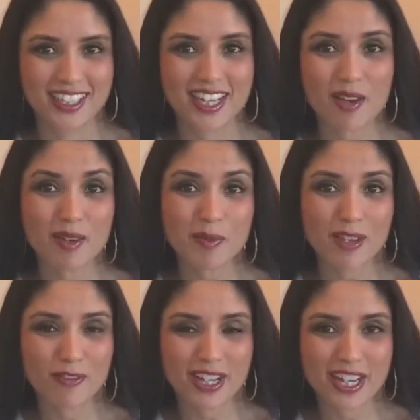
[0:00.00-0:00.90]
Now, in my
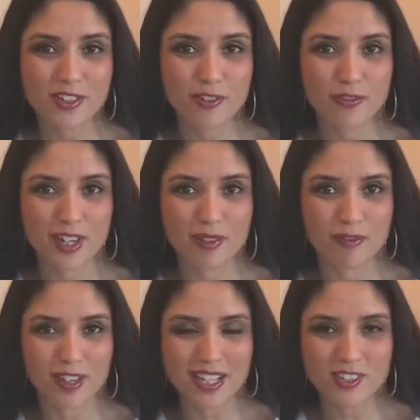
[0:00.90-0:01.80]
Financial Freedom
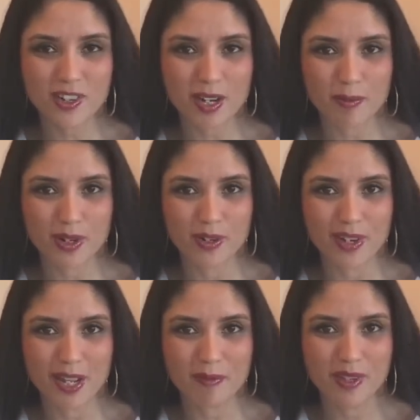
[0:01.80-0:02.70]
Fast Track
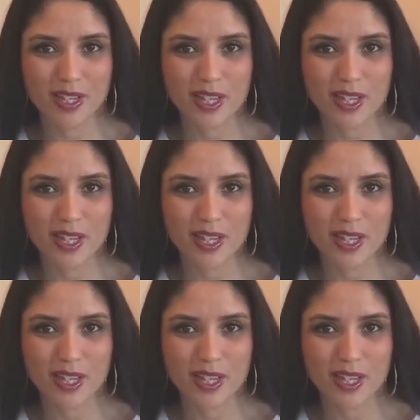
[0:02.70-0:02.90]
program,